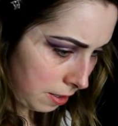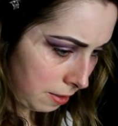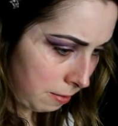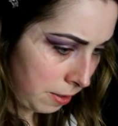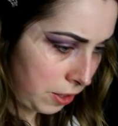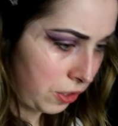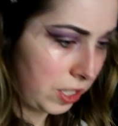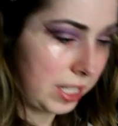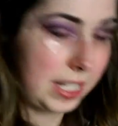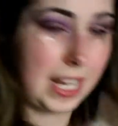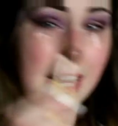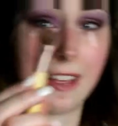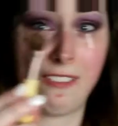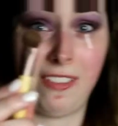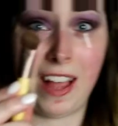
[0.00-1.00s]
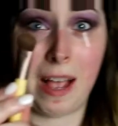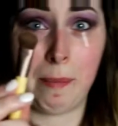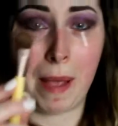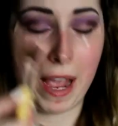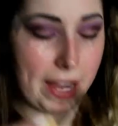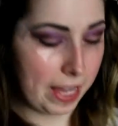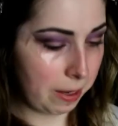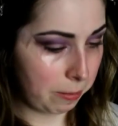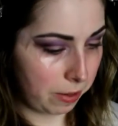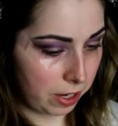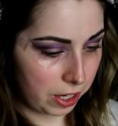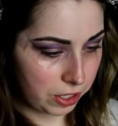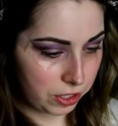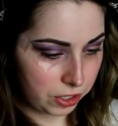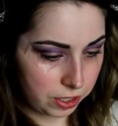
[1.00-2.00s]
with just like a flat packing
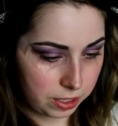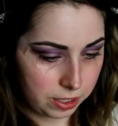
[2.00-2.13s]
brush.